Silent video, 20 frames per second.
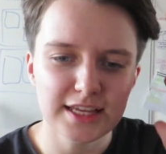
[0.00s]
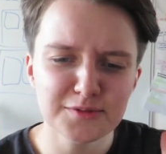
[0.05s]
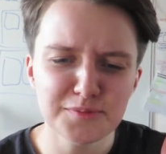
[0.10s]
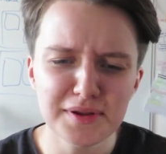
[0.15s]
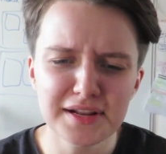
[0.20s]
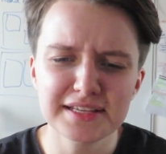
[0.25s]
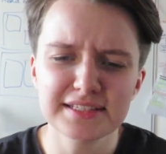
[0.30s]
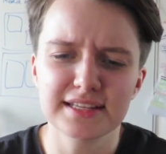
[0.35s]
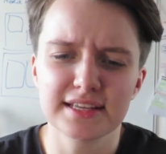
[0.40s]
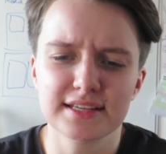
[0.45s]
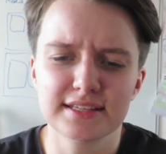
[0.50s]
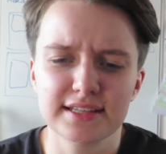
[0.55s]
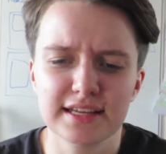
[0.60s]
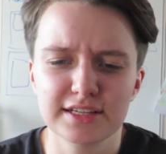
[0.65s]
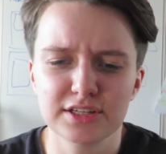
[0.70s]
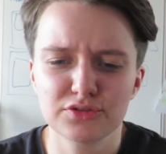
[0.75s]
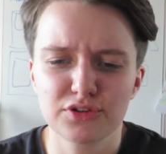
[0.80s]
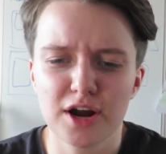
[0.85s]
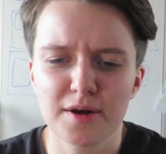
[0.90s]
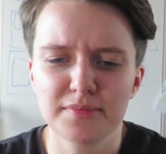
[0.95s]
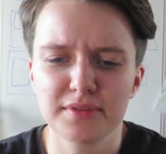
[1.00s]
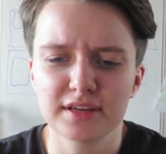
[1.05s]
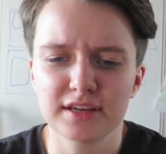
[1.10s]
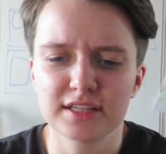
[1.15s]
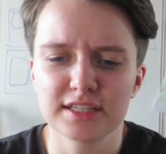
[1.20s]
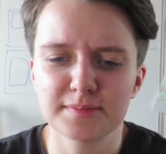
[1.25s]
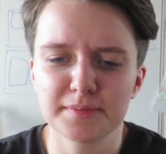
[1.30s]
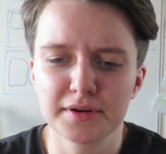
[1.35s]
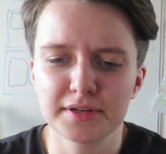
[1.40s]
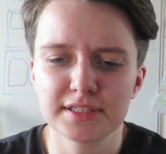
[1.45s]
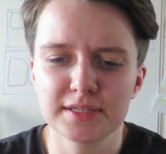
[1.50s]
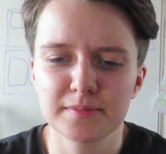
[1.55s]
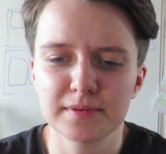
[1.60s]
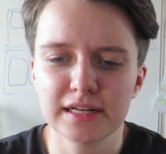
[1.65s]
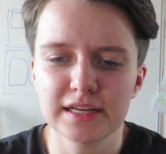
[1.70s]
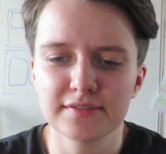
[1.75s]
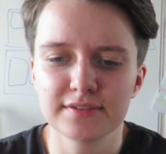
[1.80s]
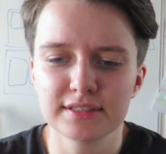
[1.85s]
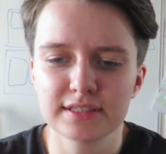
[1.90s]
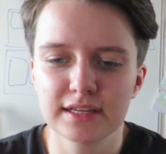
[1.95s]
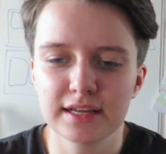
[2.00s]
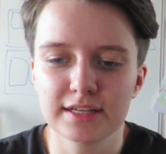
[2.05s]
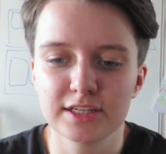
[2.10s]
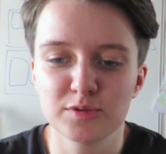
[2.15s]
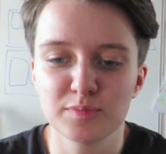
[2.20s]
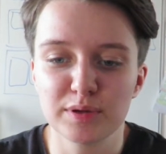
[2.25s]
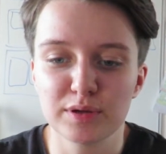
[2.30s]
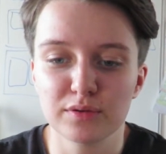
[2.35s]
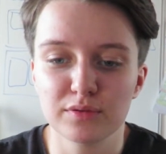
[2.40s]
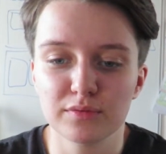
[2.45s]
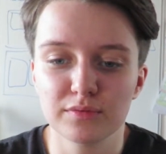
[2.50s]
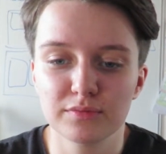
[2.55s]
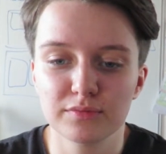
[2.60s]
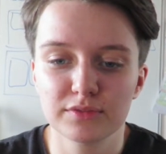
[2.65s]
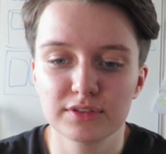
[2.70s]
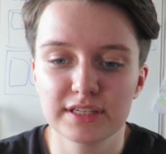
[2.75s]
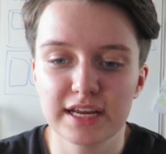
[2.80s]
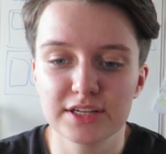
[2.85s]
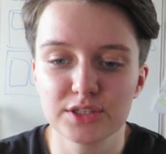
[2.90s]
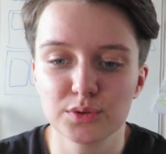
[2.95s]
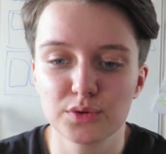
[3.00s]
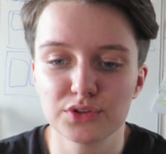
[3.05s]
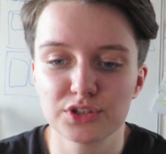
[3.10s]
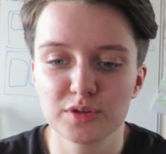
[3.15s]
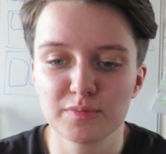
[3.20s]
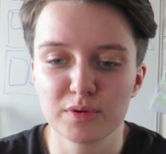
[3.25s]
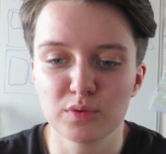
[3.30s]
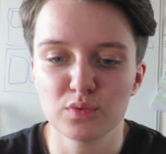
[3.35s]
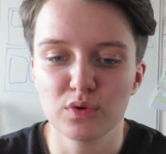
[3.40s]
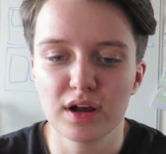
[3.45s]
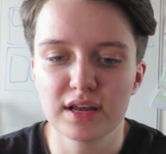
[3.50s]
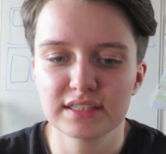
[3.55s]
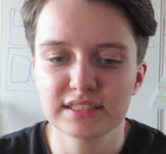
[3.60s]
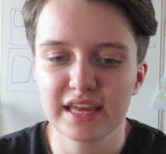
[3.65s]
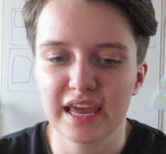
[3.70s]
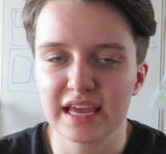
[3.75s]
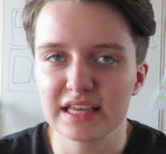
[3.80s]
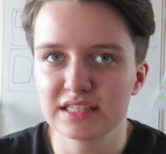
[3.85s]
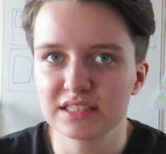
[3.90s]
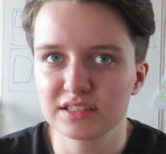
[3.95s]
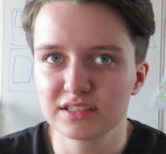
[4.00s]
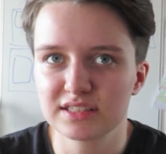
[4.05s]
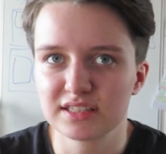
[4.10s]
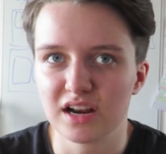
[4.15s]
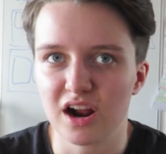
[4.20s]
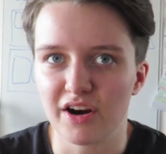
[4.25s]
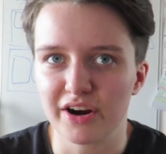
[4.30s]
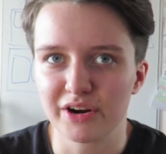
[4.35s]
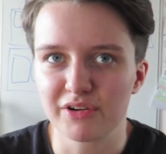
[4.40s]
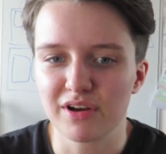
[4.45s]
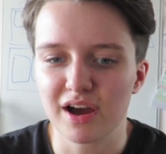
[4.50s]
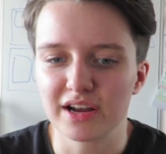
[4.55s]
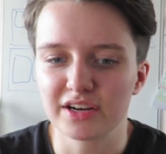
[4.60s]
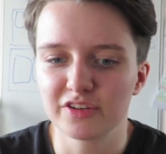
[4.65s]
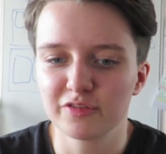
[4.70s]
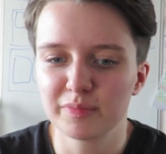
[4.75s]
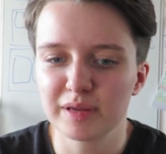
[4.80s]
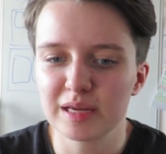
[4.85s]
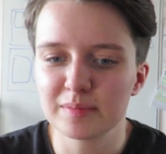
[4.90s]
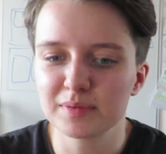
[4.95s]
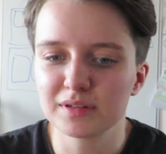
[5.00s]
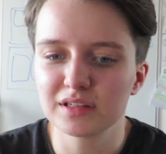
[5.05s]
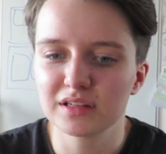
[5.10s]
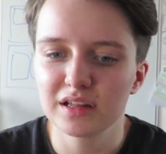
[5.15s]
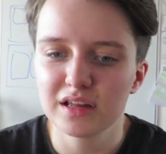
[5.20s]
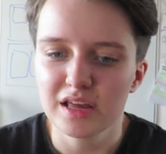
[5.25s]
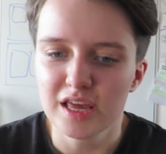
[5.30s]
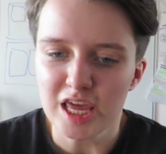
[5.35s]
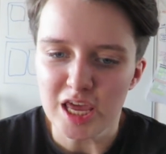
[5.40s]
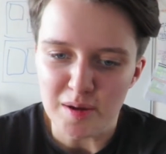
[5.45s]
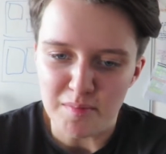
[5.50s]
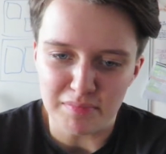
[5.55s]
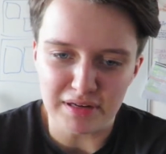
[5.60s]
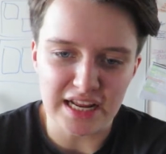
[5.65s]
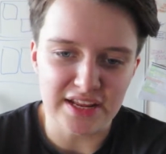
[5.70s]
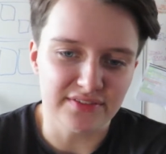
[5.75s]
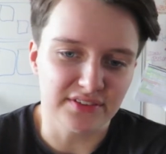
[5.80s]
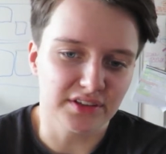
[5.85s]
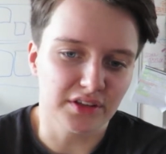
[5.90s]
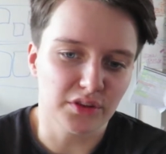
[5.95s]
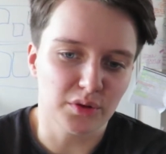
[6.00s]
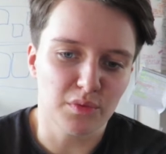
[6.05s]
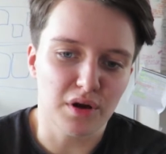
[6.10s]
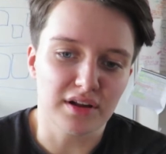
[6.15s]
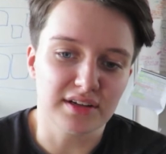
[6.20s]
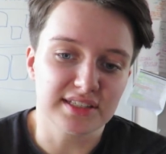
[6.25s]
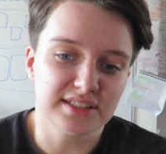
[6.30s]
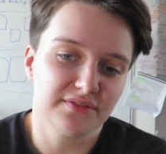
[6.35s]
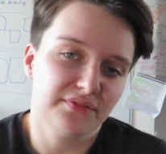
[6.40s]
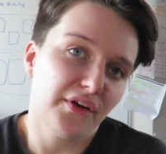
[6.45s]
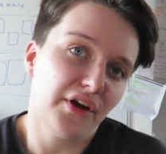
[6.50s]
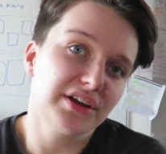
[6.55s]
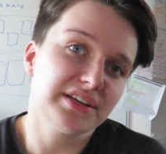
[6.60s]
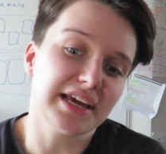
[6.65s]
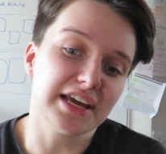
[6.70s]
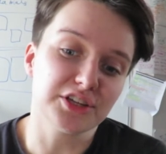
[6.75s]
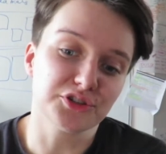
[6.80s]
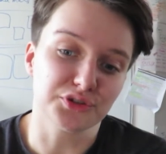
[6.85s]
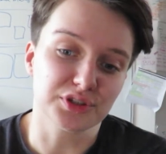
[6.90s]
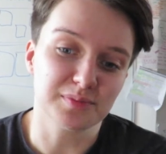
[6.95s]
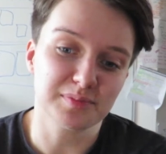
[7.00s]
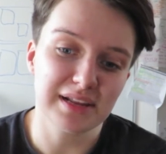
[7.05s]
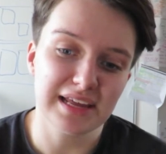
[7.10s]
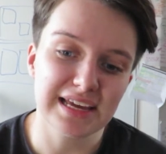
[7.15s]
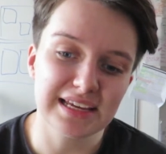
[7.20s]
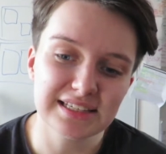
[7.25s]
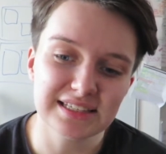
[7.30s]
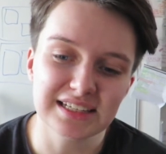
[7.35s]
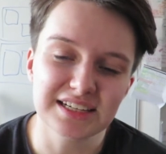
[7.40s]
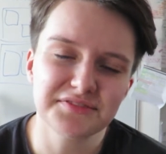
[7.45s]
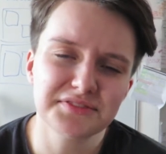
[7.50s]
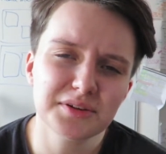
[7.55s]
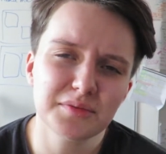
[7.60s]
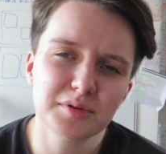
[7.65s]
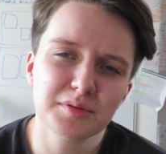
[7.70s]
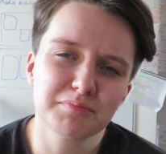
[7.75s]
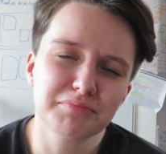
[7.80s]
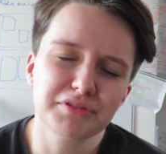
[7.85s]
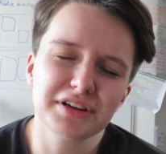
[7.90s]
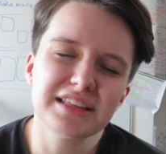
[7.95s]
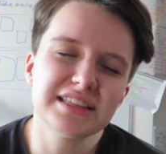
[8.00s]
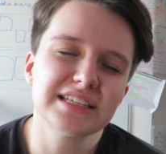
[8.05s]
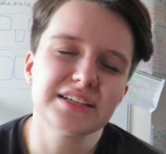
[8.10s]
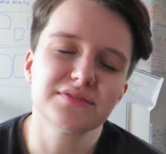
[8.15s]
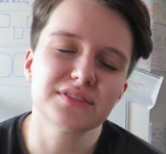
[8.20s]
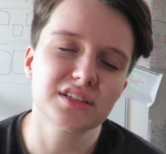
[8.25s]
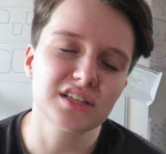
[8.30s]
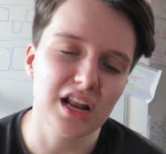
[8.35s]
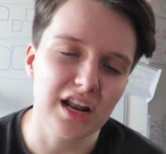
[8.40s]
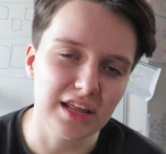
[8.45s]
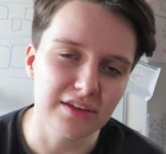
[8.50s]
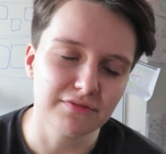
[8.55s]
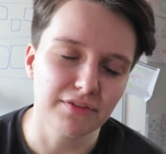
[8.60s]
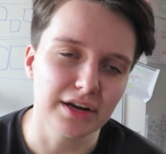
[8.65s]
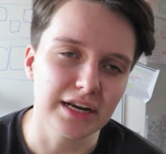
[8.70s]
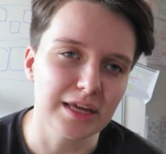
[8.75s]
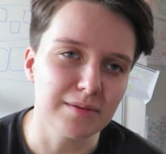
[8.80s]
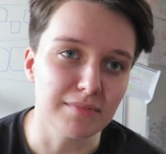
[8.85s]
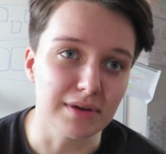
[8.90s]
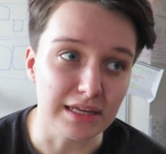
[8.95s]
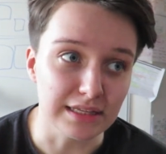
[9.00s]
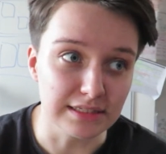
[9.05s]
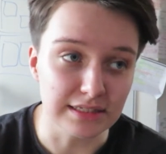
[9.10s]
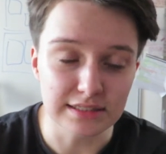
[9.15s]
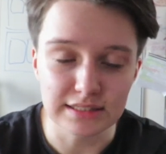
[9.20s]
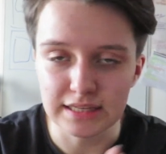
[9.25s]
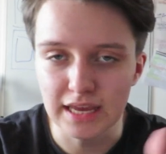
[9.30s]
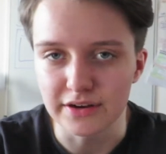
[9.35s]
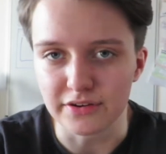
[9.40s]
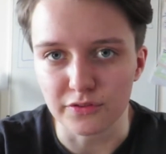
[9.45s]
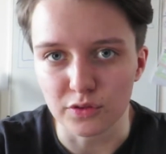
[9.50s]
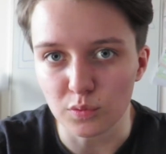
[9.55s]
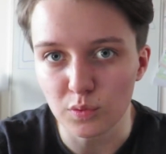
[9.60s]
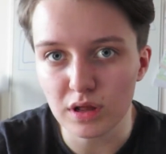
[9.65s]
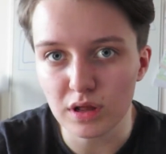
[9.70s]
As well as this, they describe that conspiracy believers tend to also be worst case scenario kind of people, believing that the world is a very dangerous place, and if someone breathes even slightly funny, it means it's the end of the